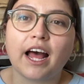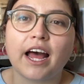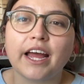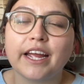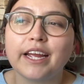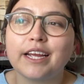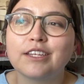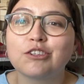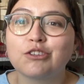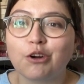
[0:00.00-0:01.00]
I
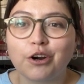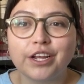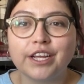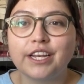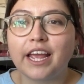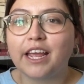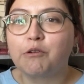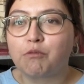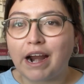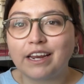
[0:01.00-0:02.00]
started a
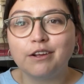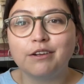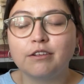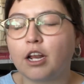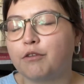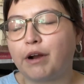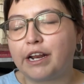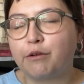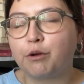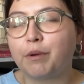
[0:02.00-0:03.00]
not a
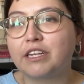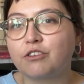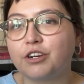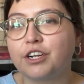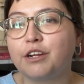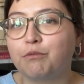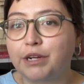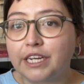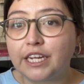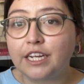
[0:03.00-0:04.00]
writing group, I started a
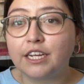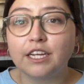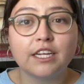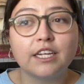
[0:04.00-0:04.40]
reading